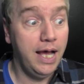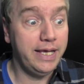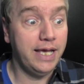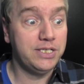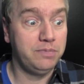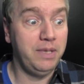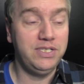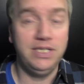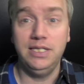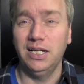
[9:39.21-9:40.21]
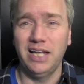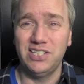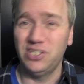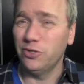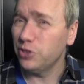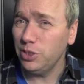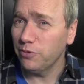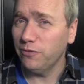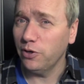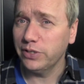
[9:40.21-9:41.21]
I guess they see a lot of synergy
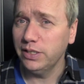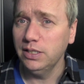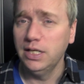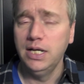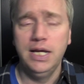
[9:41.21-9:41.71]
with Vulcan